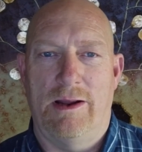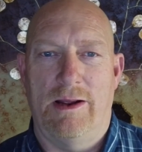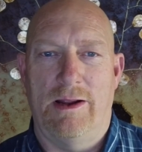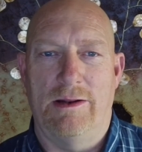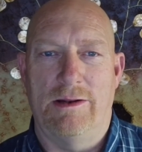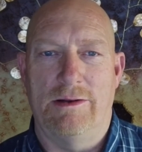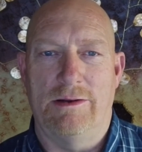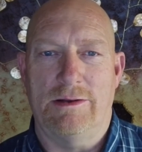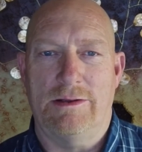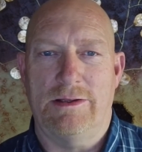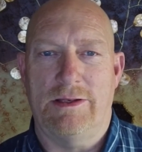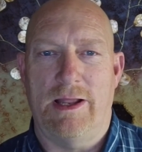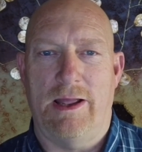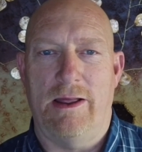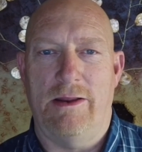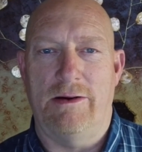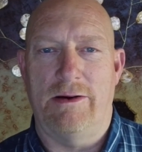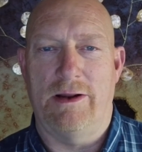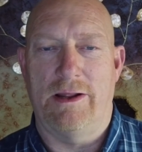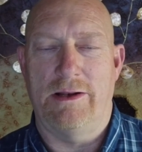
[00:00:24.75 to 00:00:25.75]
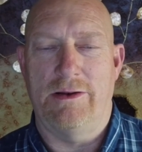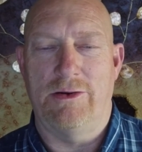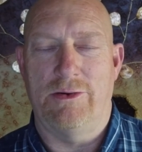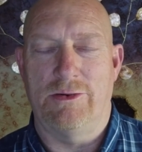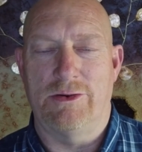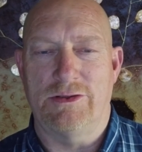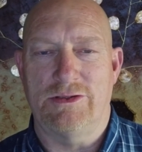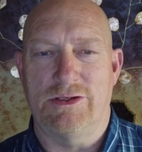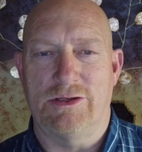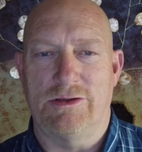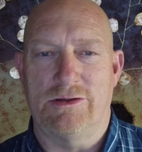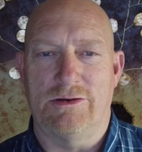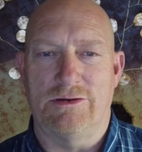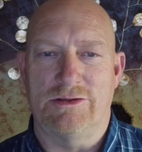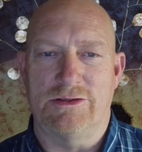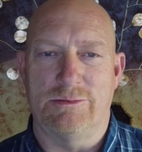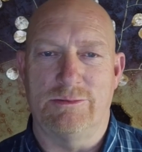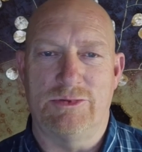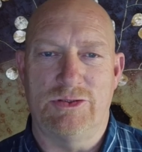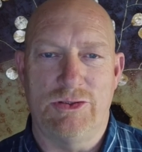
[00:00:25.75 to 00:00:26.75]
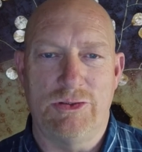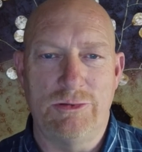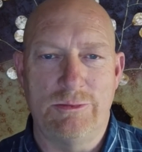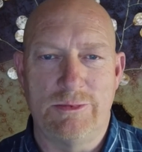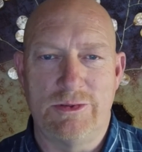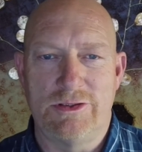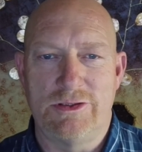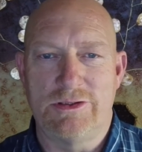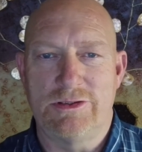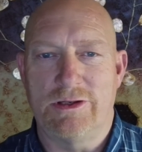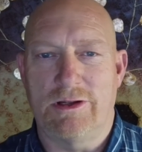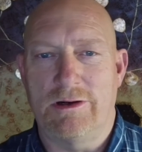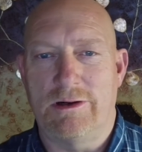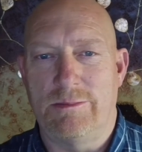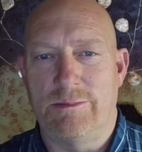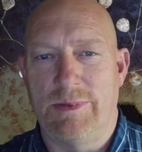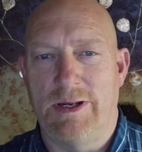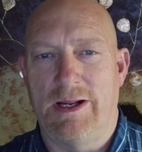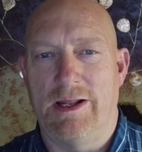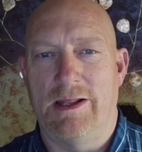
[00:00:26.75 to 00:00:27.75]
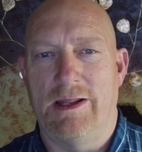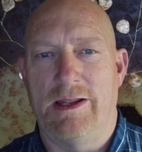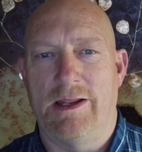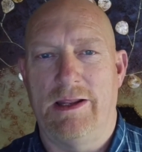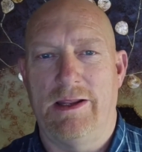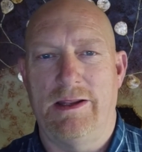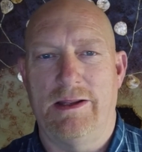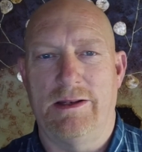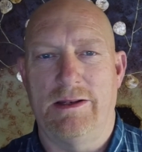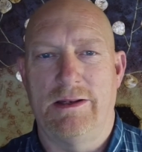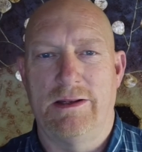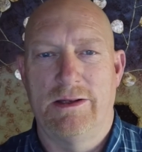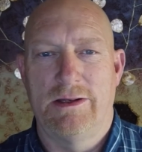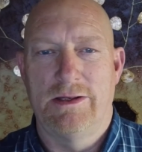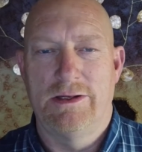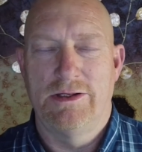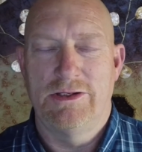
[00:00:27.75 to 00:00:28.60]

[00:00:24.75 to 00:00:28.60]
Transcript: I looked down and I noticed that there's some tumors on her belly and